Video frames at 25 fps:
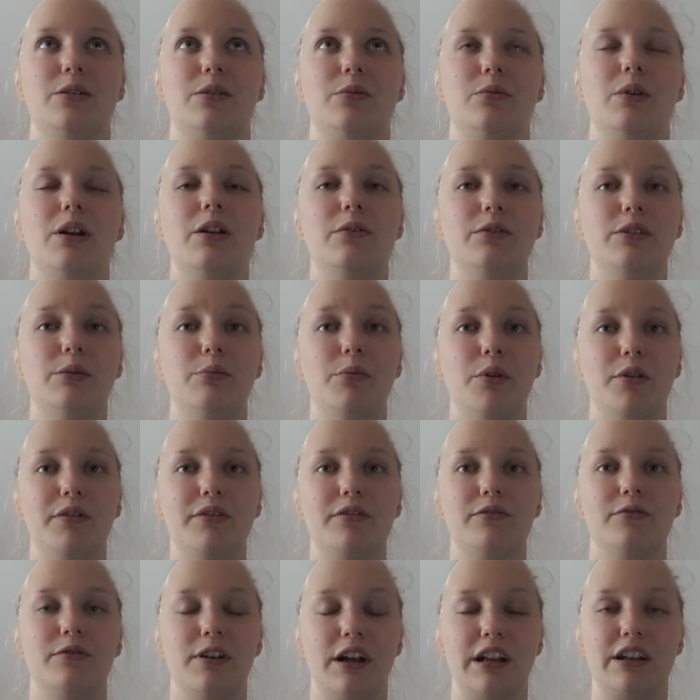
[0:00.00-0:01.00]
one of the
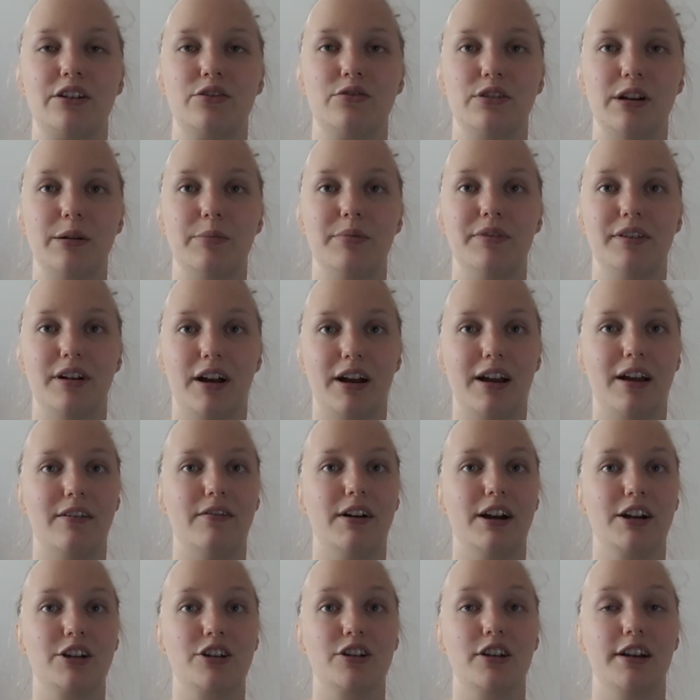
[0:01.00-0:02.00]
most fun trips I have
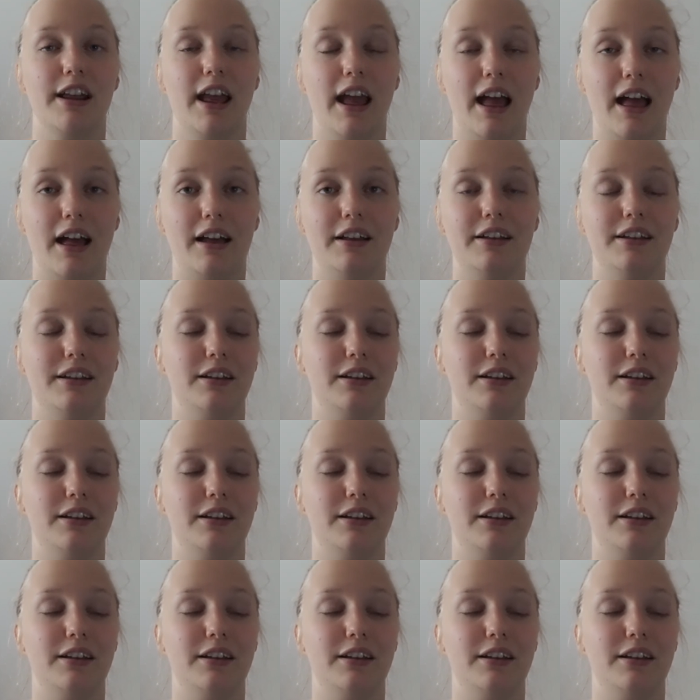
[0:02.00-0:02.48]
actually had.